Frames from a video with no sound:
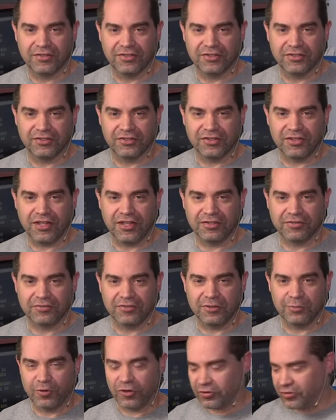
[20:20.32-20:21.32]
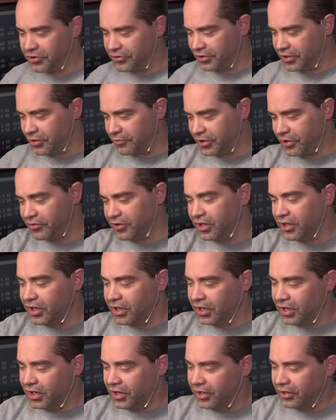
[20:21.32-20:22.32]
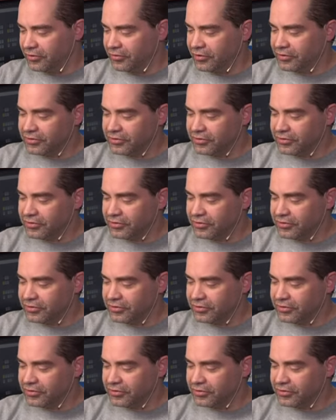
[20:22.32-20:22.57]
see that a little more closely. There we go. Uh,